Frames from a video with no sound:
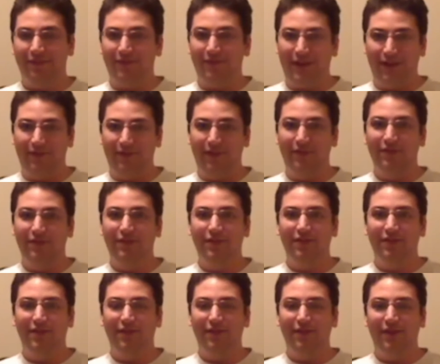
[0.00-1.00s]

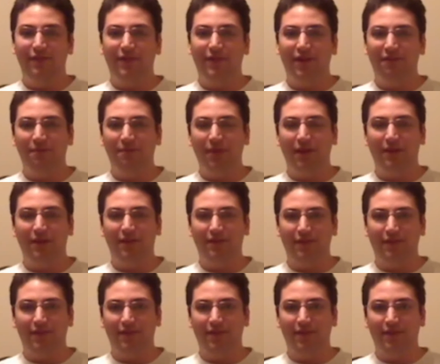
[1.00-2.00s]
575 pages
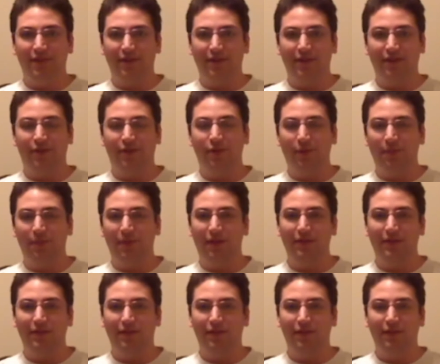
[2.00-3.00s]
long and
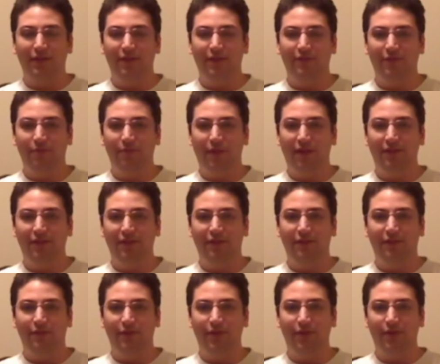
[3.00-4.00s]
incorporates all the
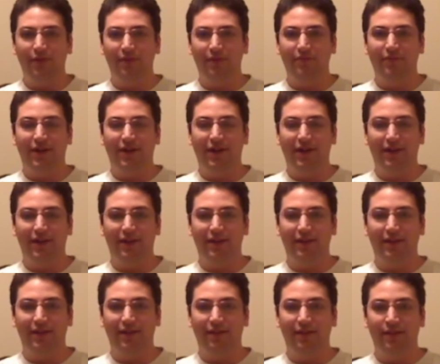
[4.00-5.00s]
information of what you would find
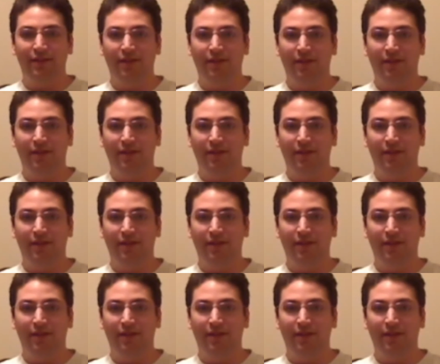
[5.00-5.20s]
in